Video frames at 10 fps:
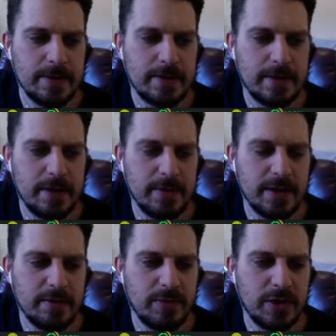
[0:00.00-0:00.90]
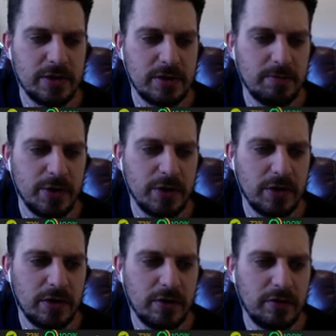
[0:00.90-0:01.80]
Does he come in a box to
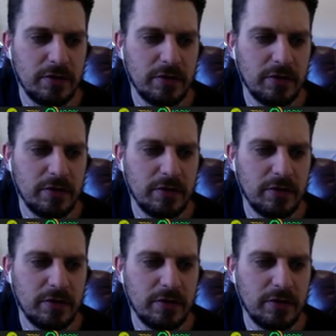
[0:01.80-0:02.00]
box?